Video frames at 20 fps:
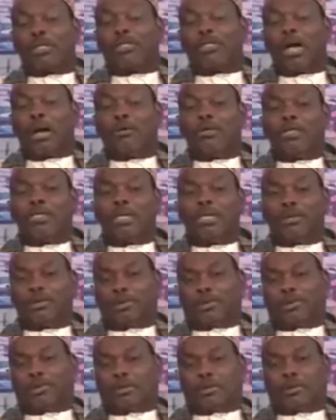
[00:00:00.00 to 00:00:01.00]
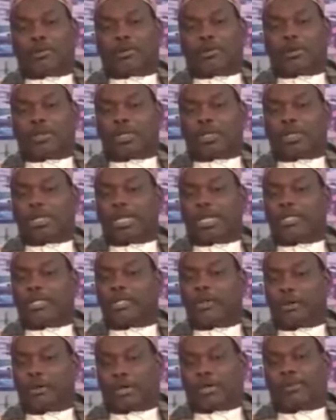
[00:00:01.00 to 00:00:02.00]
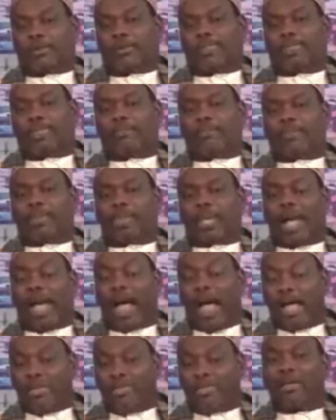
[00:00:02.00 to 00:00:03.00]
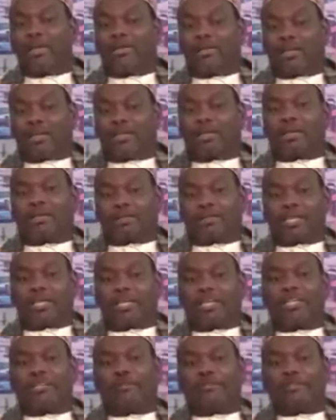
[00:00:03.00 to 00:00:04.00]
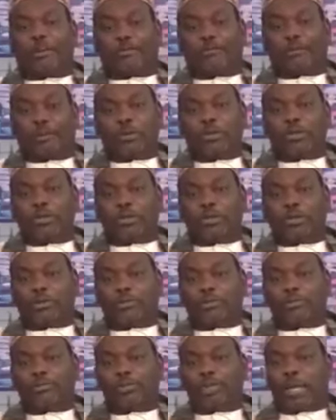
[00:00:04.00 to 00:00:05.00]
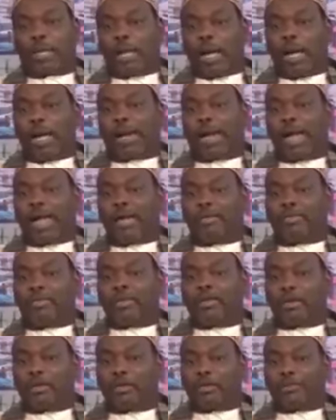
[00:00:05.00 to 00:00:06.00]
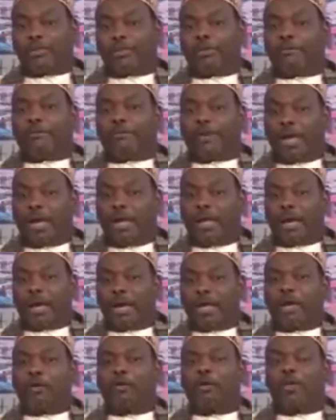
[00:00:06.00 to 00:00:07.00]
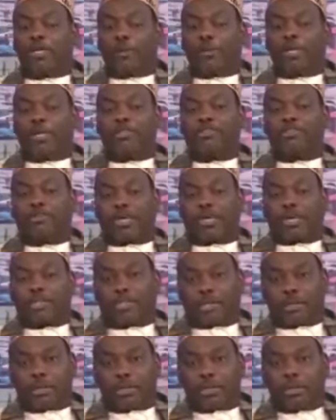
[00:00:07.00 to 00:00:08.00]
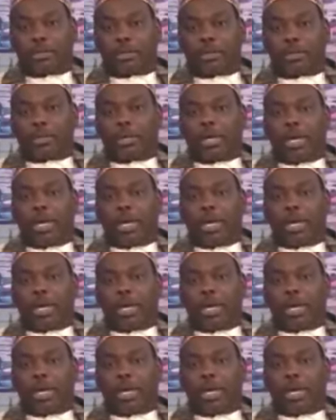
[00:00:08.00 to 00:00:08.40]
So I will say to you that, look, I think this country needs to be reviewed, and I think need to be fairly and equitably structured.